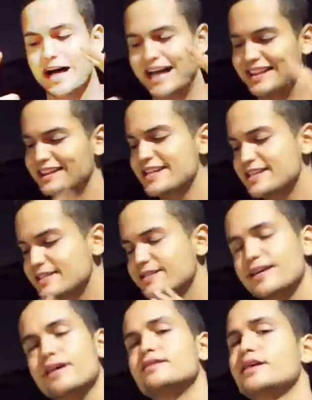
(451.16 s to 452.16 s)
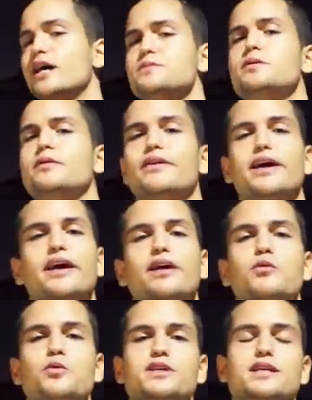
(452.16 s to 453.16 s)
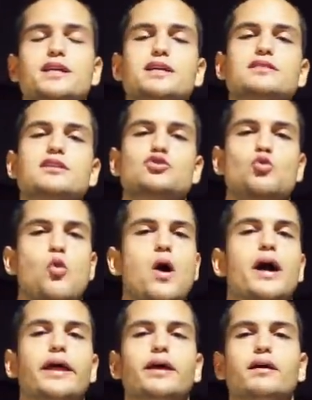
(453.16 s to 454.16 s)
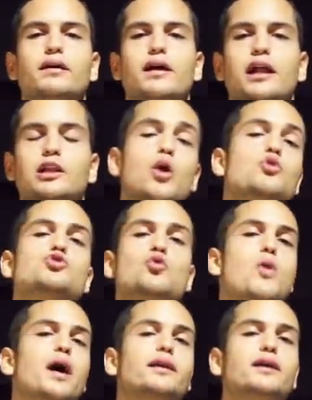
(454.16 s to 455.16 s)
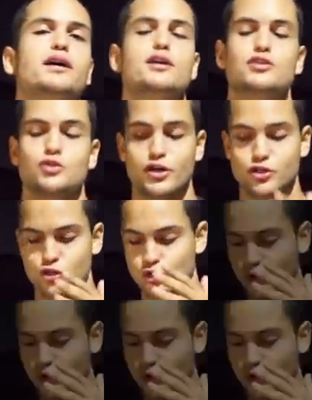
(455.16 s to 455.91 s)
at least 10 times per day, which is squatting, a low squat. So I just